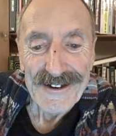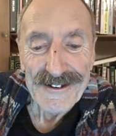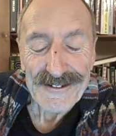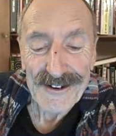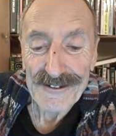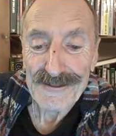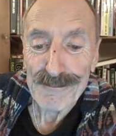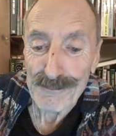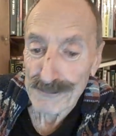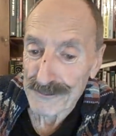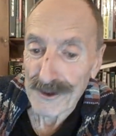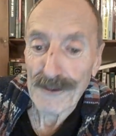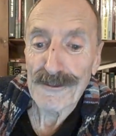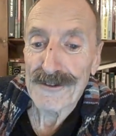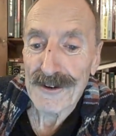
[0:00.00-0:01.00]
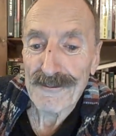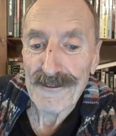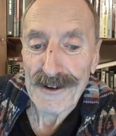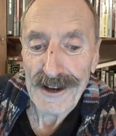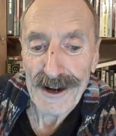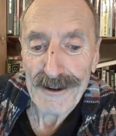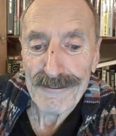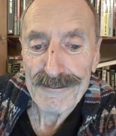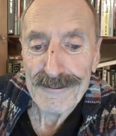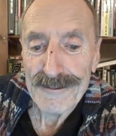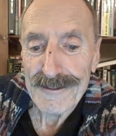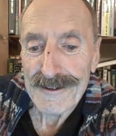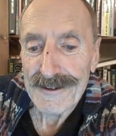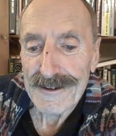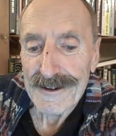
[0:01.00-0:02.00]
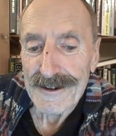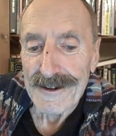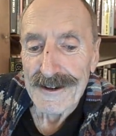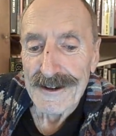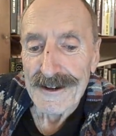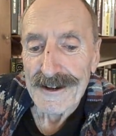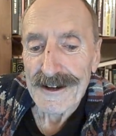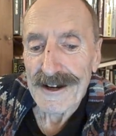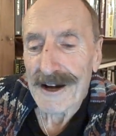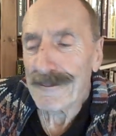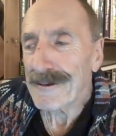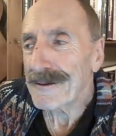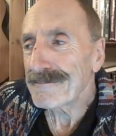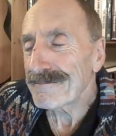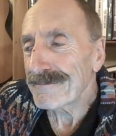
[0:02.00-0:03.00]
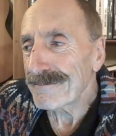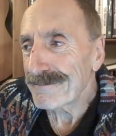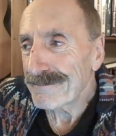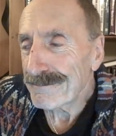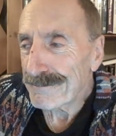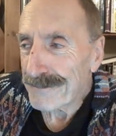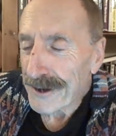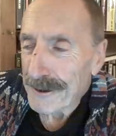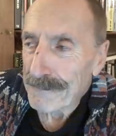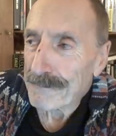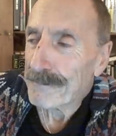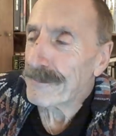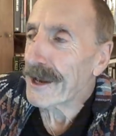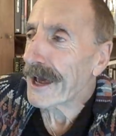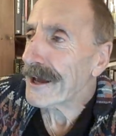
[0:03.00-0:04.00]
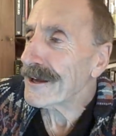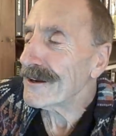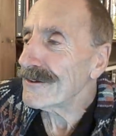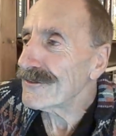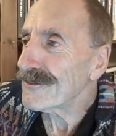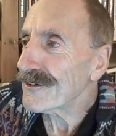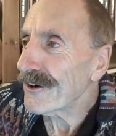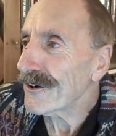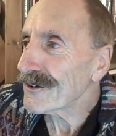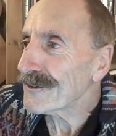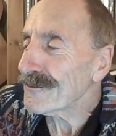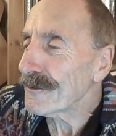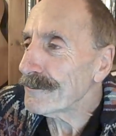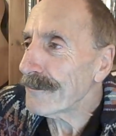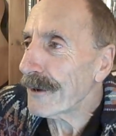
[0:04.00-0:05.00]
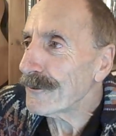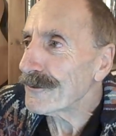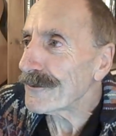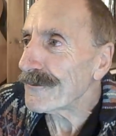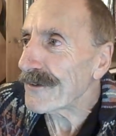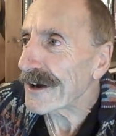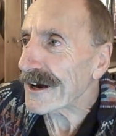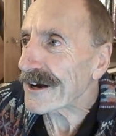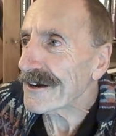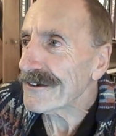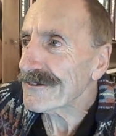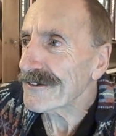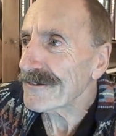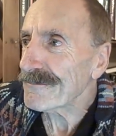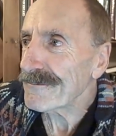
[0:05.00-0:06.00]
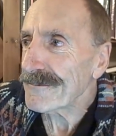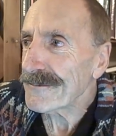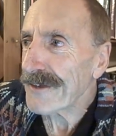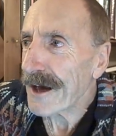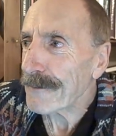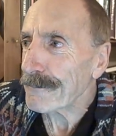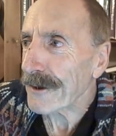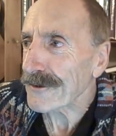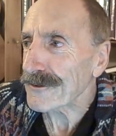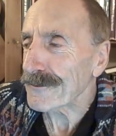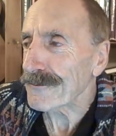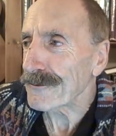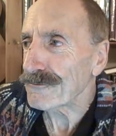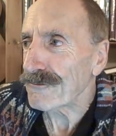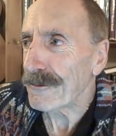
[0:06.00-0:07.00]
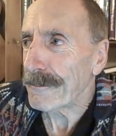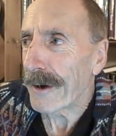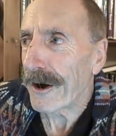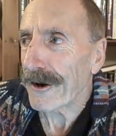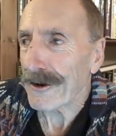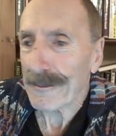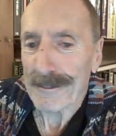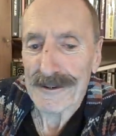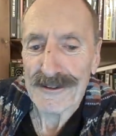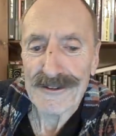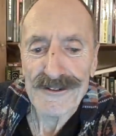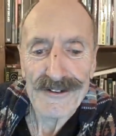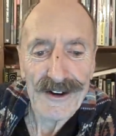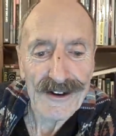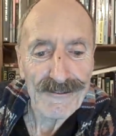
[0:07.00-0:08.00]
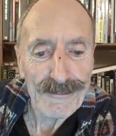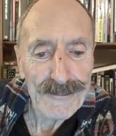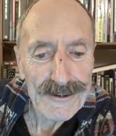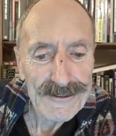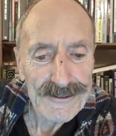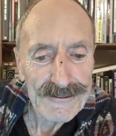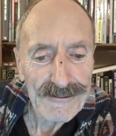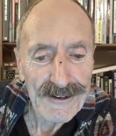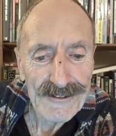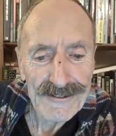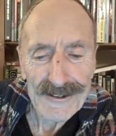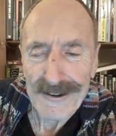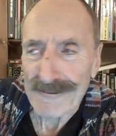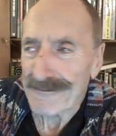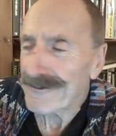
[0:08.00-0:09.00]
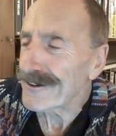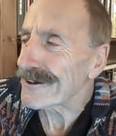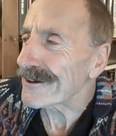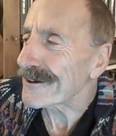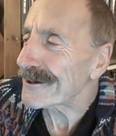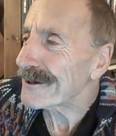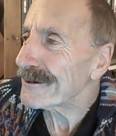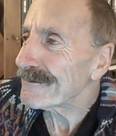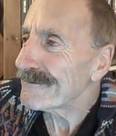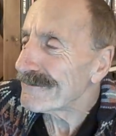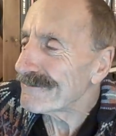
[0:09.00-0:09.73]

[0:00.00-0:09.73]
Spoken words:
Just Joseph Clough. I mean, being black in charge of a motor vehicle isn't that much of a remarkable achievement, is it really?